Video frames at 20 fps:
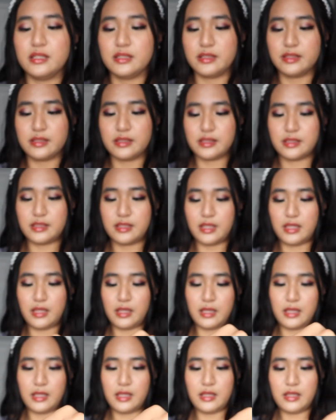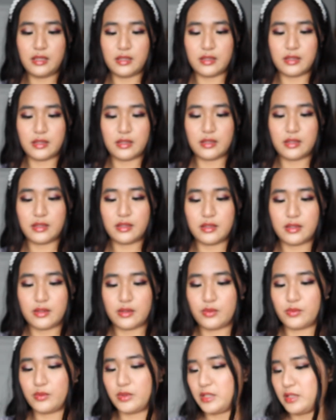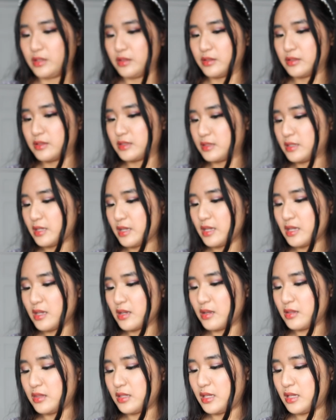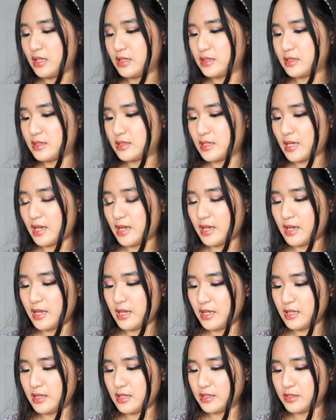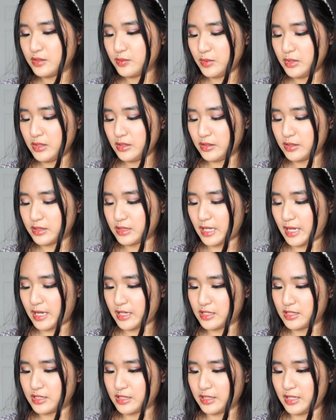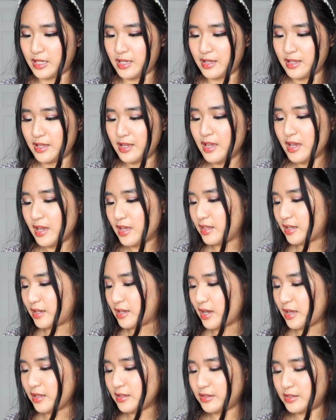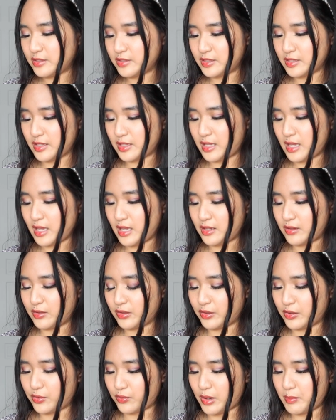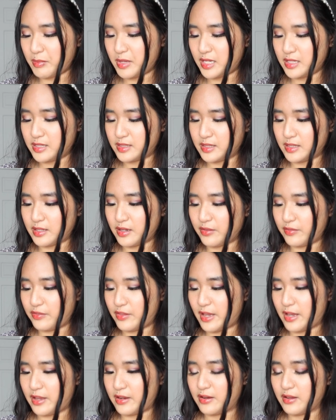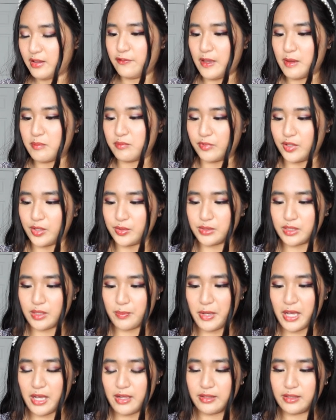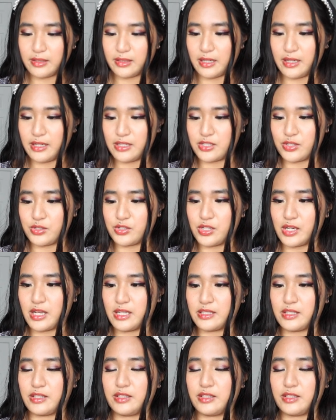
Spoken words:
Let's see what it looks like on the inside. This one looks actually, the colors again look reminiscent of that Femme Rosa palette that I showed you guys